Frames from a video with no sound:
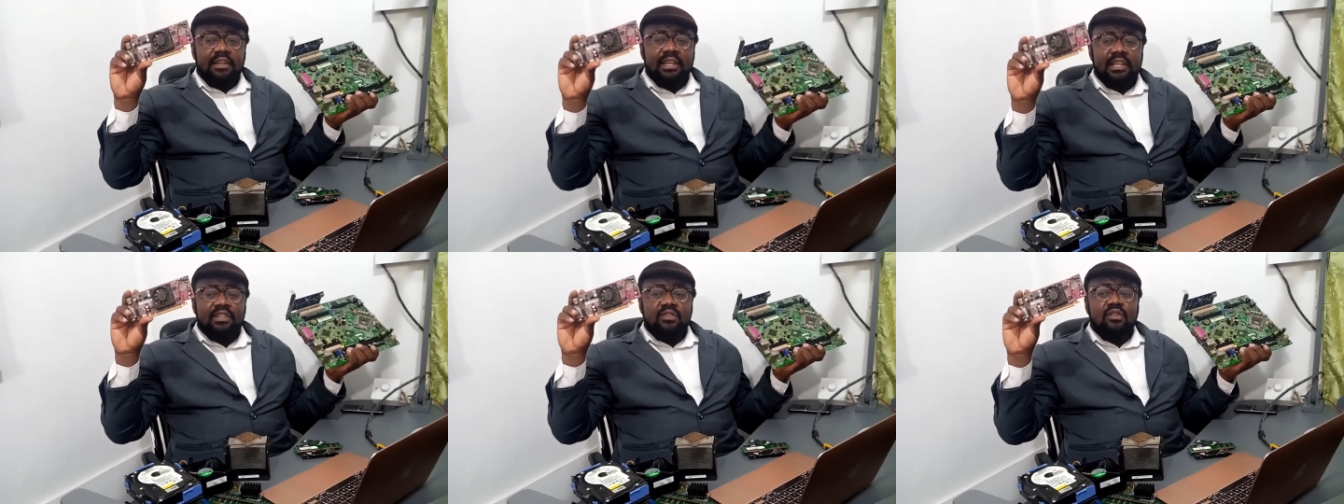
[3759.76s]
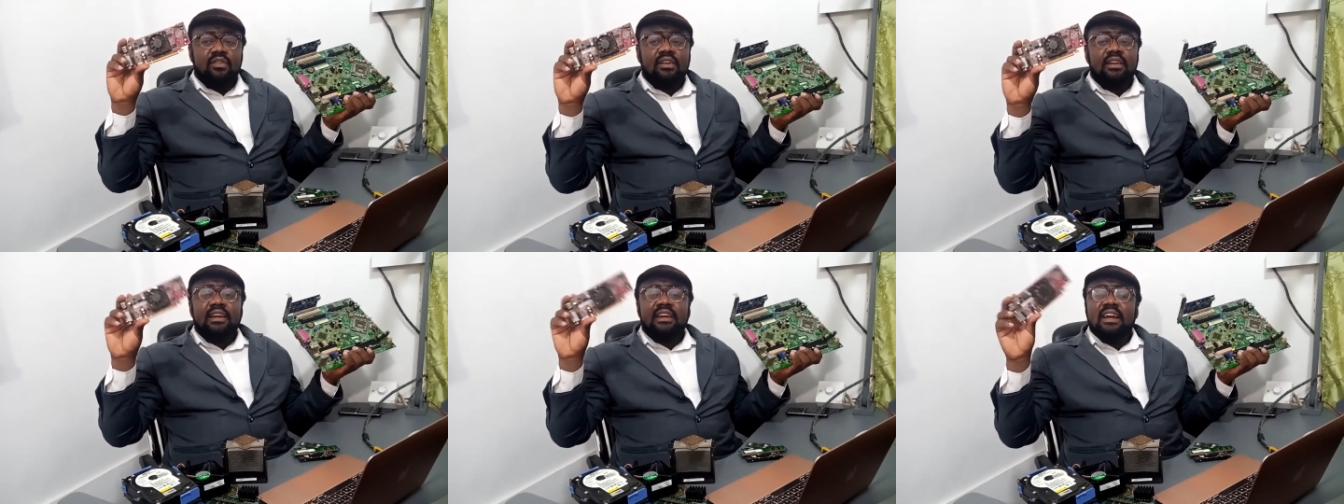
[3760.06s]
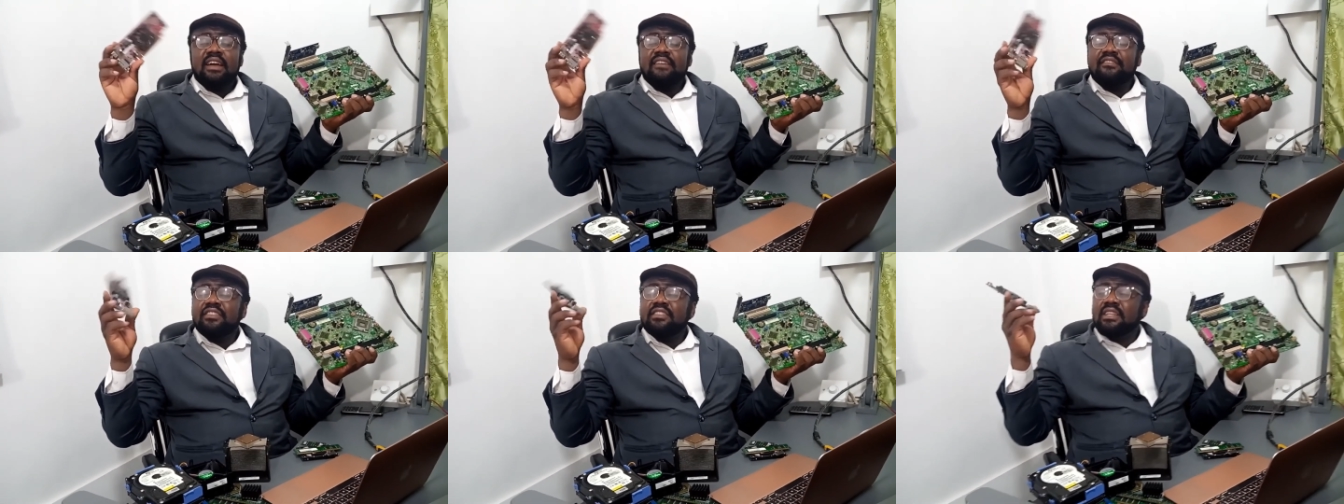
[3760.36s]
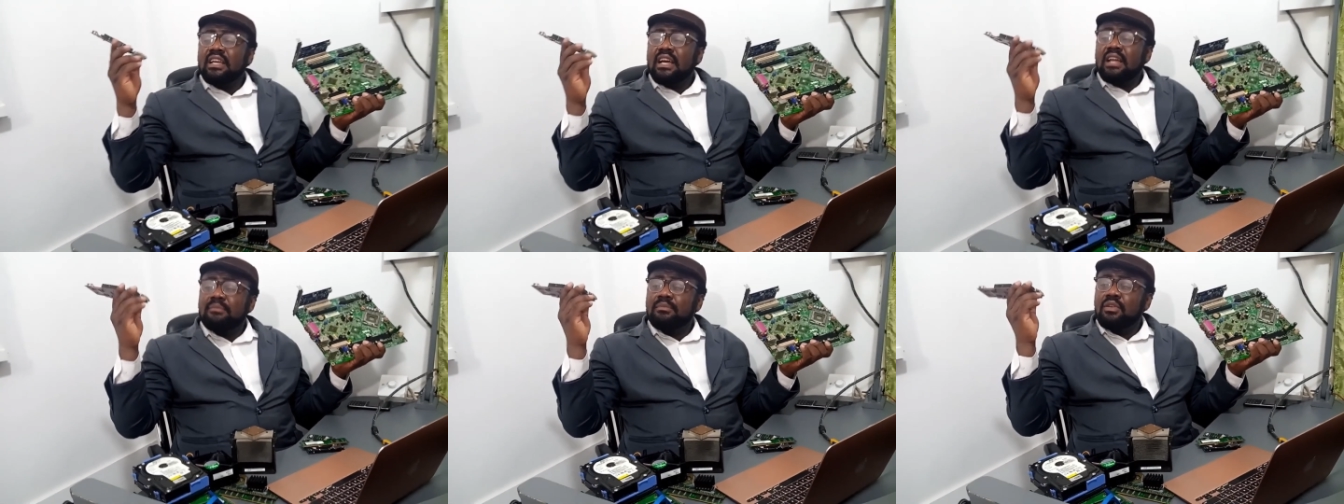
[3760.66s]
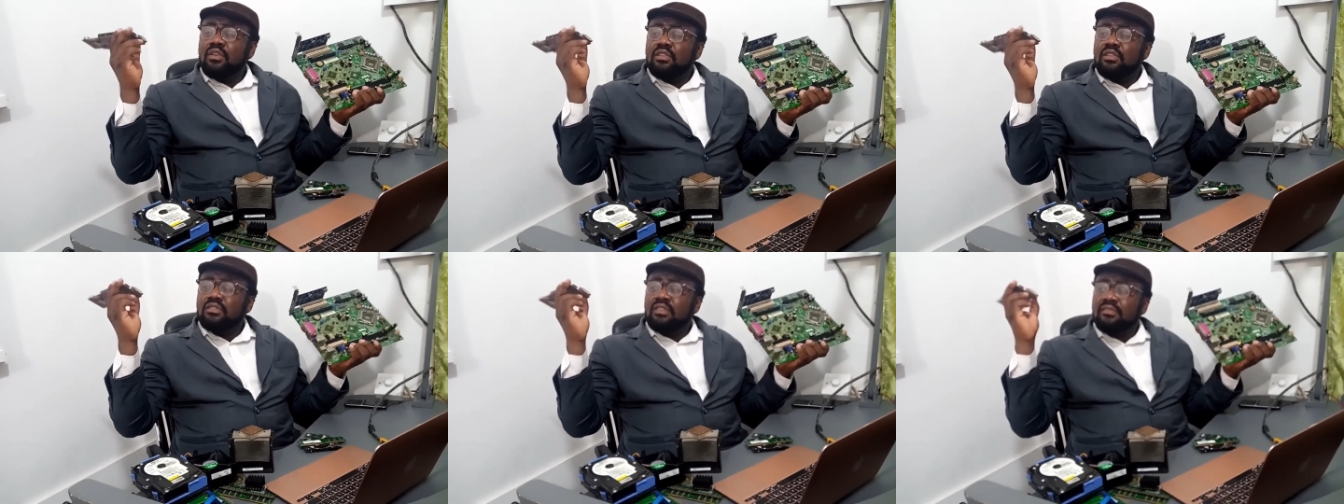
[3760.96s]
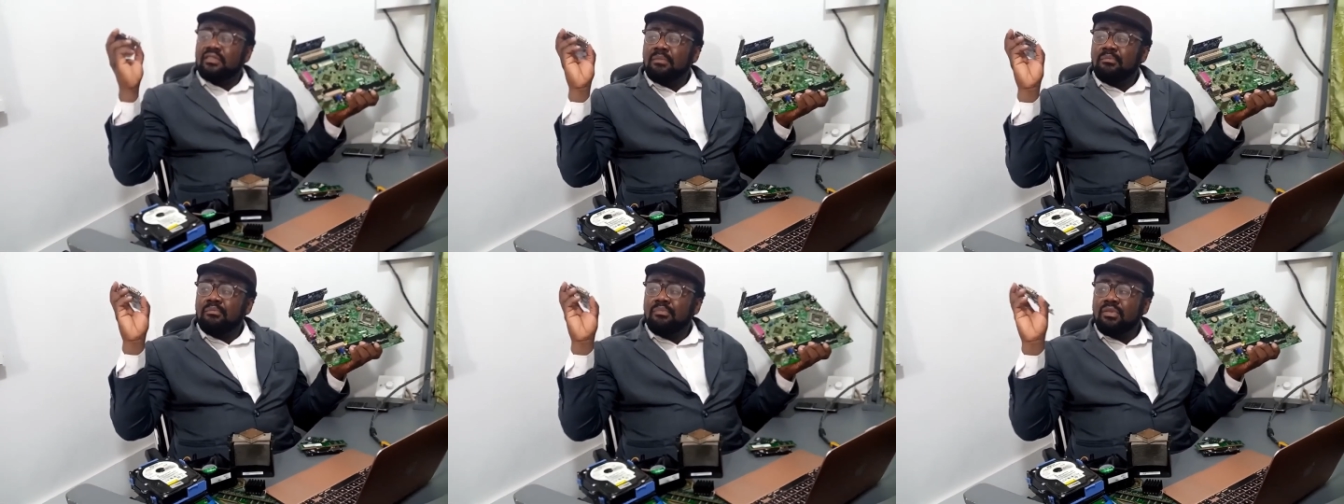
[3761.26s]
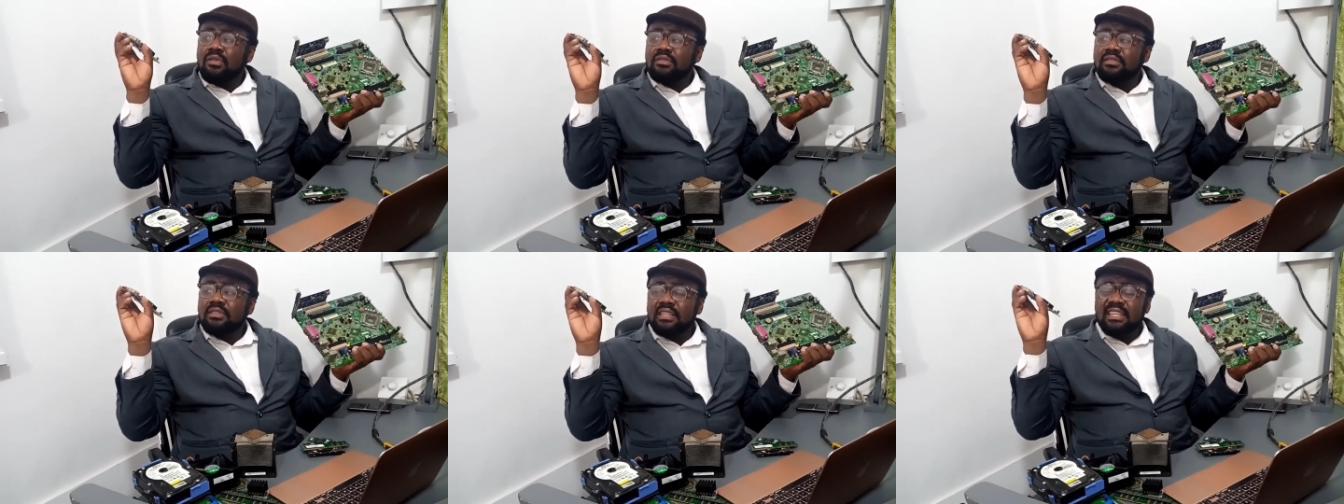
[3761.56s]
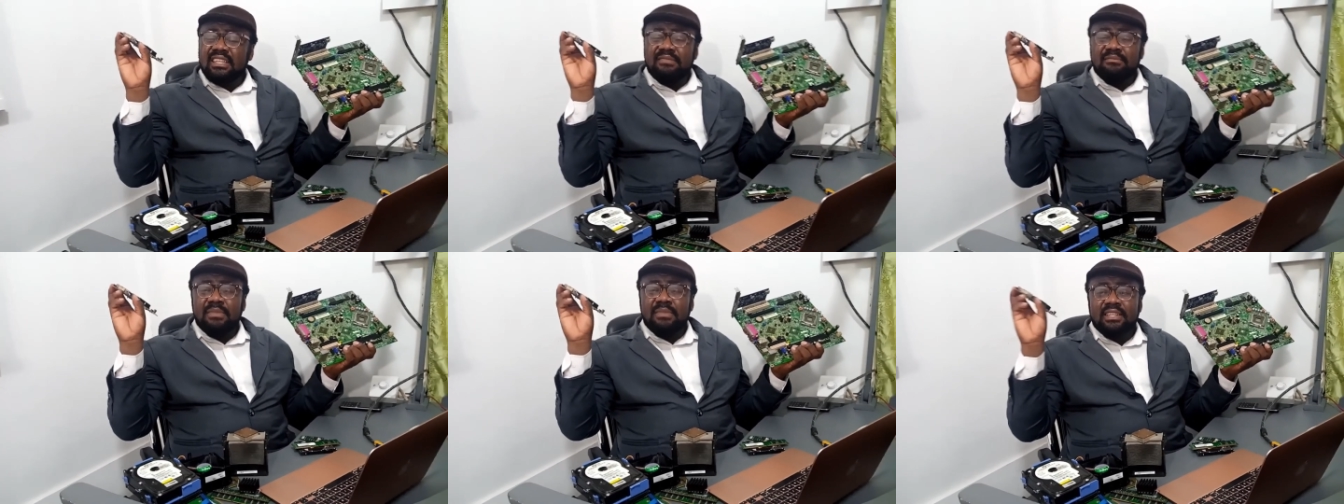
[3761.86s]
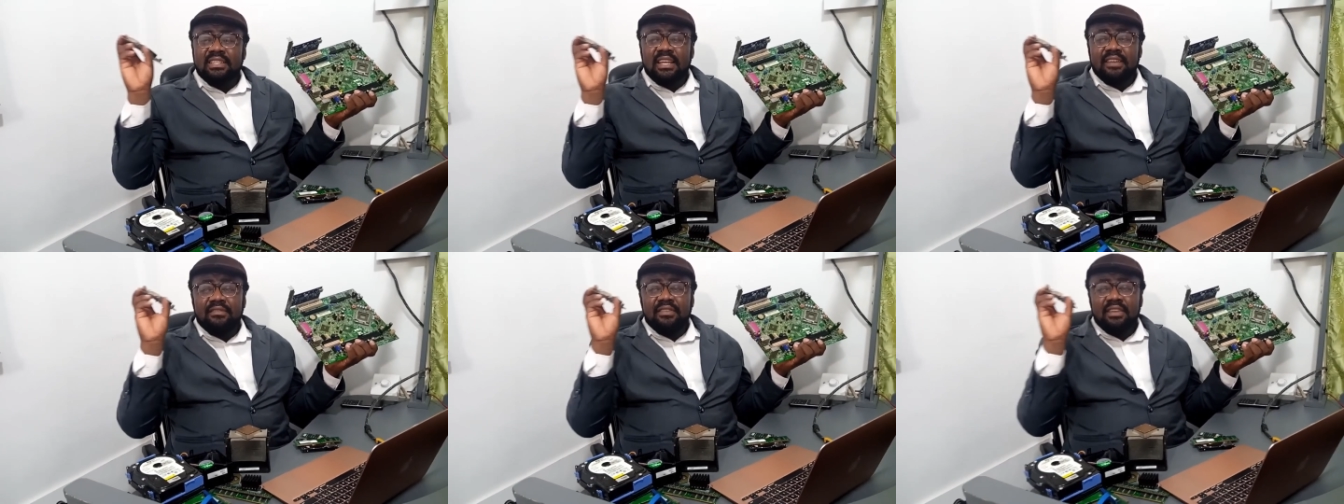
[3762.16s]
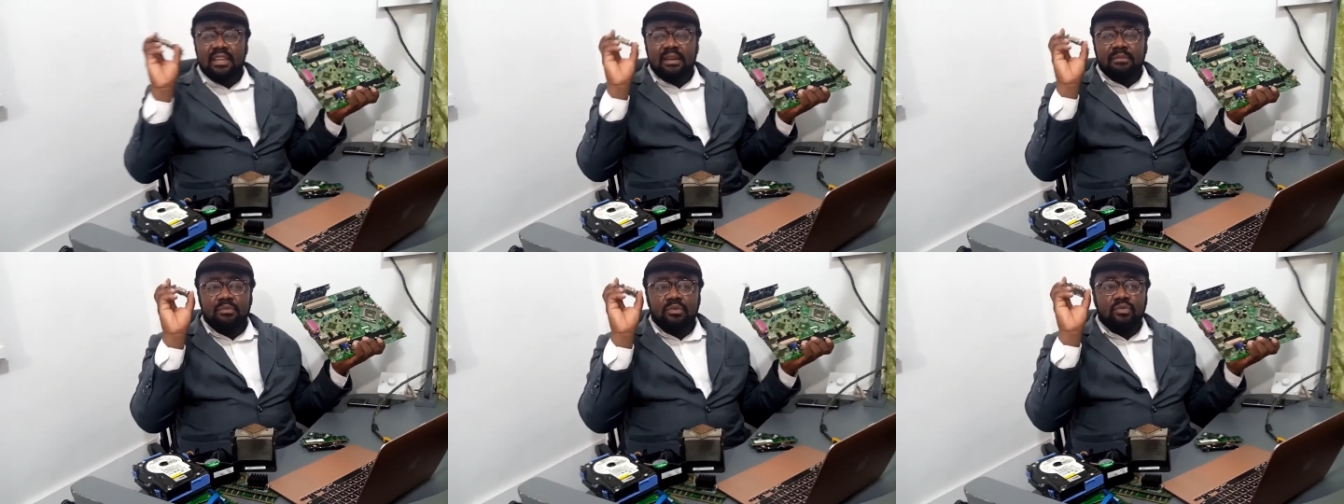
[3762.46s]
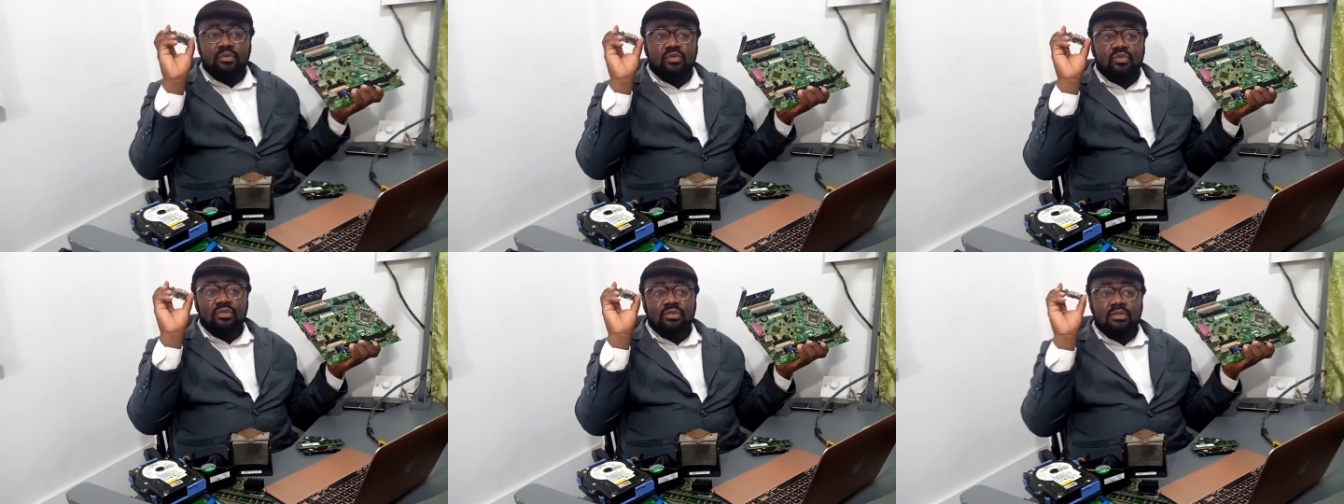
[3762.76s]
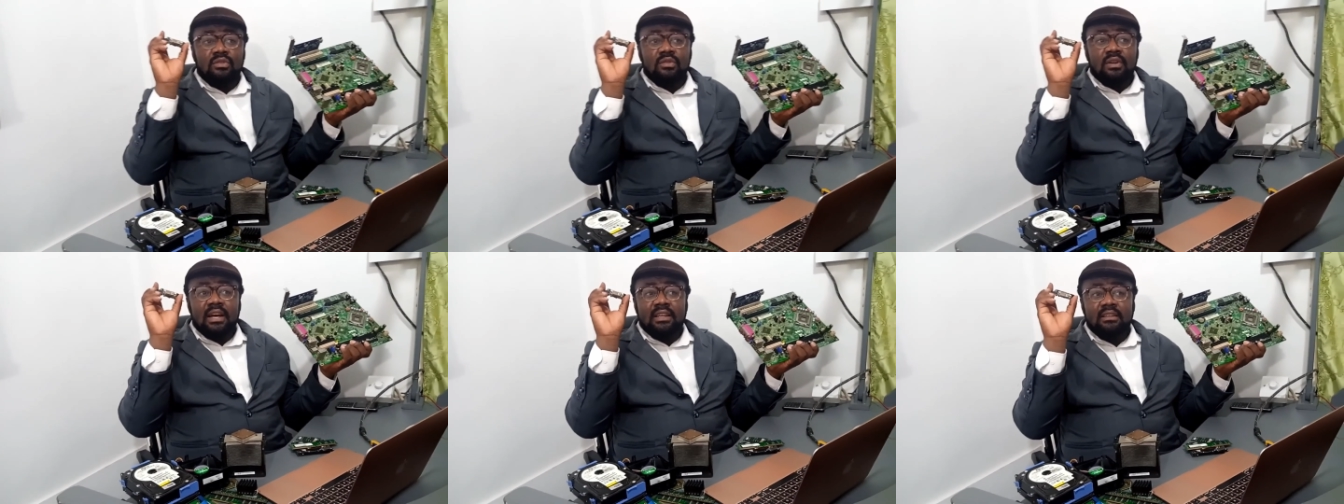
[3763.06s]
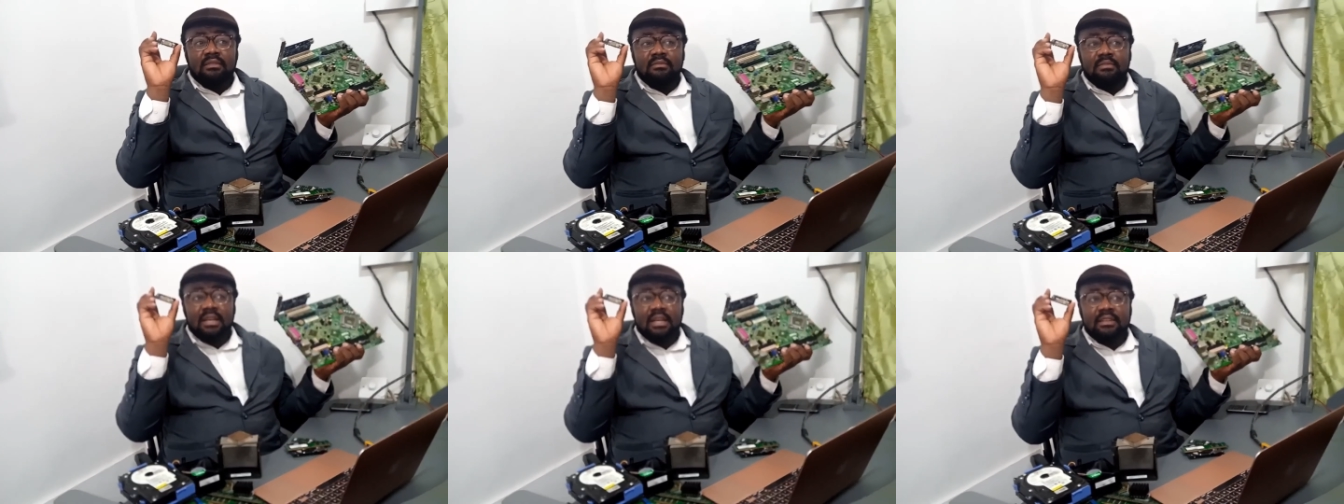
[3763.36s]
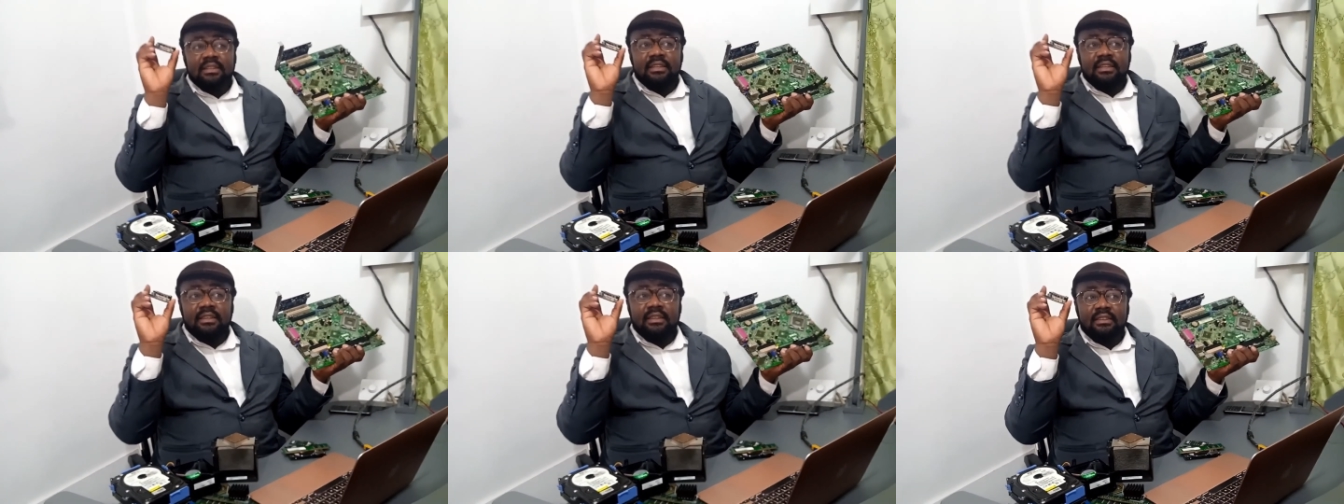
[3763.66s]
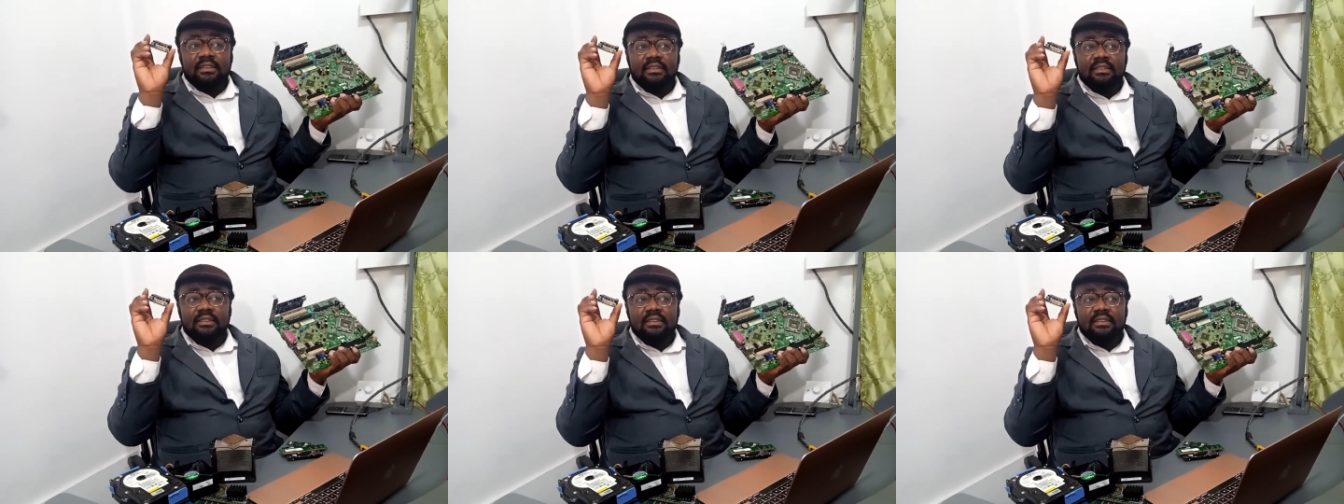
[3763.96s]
It's called a graphics card because of the ports it makes available to you at the back here.